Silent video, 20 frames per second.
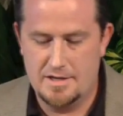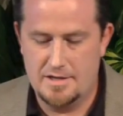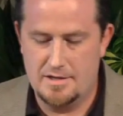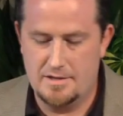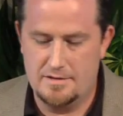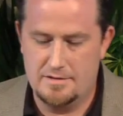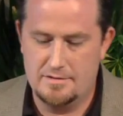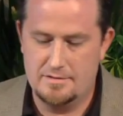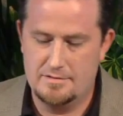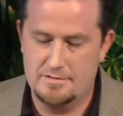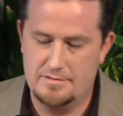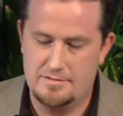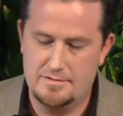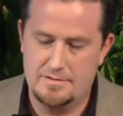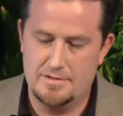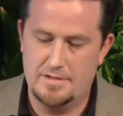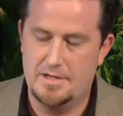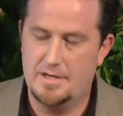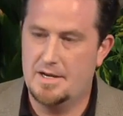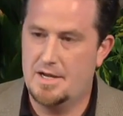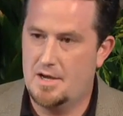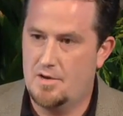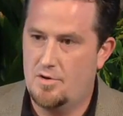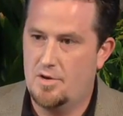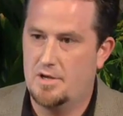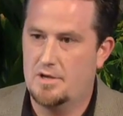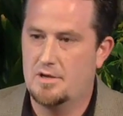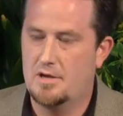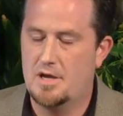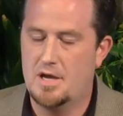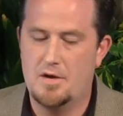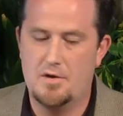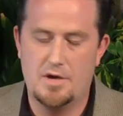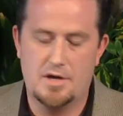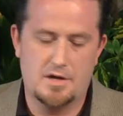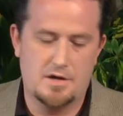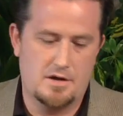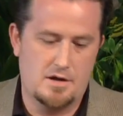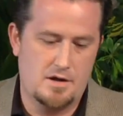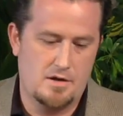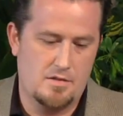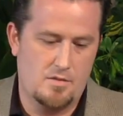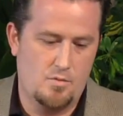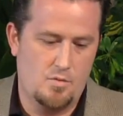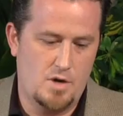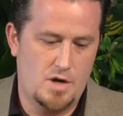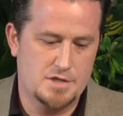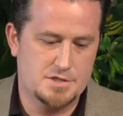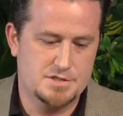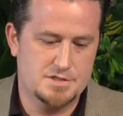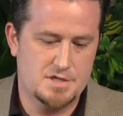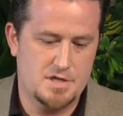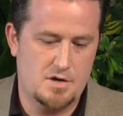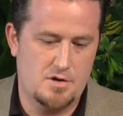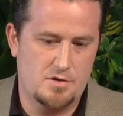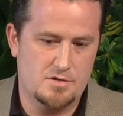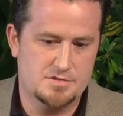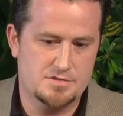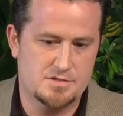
and how I got out of the watchtower.